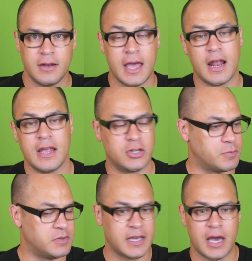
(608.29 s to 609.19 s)
And I had a
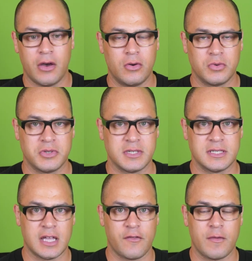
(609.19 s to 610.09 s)
trip to Tahoe and all sorts of
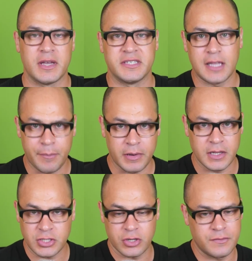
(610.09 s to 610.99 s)
stuff, and my
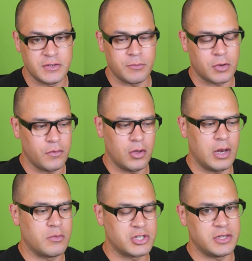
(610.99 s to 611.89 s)
stubbornness should have jumped over
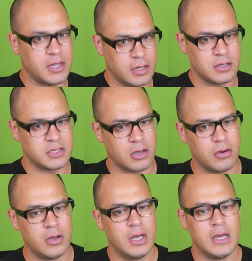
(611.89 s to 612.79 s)
earlier, which I didn't. So,
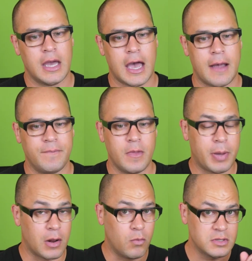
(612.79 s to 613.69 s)

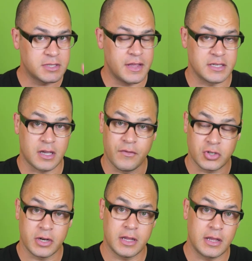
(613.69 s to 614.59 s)
but I will say this, I've
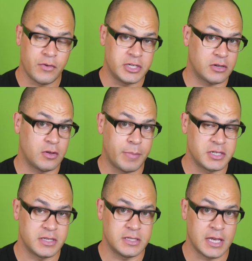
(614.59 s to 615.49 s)
tried to reach out to a bunch
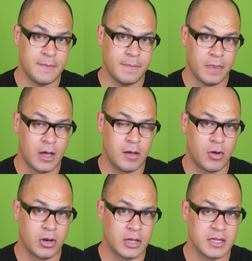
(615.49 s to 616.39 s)
of their team
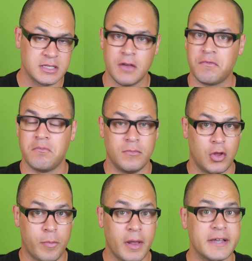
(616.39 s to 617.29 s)
on LinkedIn stuff,
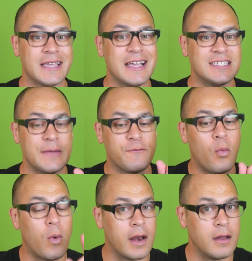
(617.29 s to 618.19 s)
no replies, except for
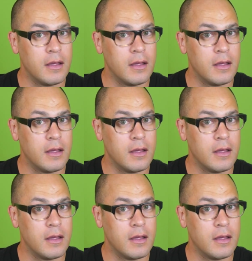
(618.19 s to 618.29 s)
one.